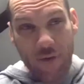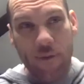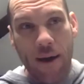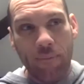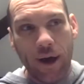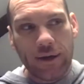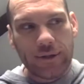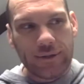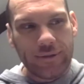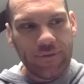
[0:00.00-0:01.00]
remember,
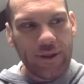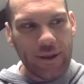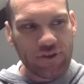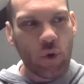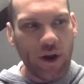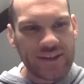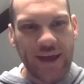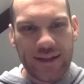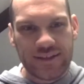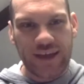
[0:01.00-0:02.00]
there was quite a
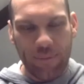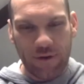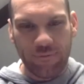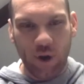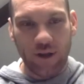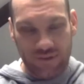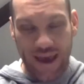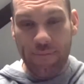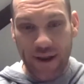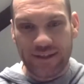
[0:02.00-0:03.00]
tense couple of
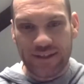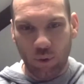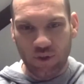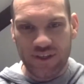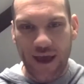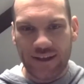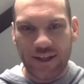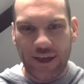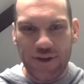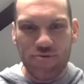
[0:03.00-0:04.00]
10 minutes towards the end.
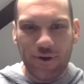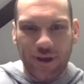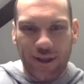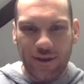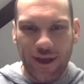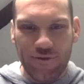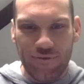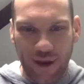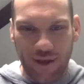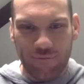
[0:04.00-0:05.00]
Can you
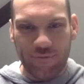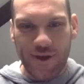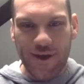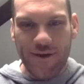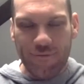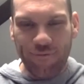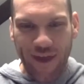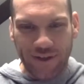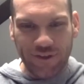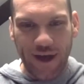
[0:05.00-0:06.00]

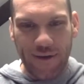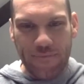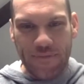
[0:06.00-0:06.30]
reflect on that?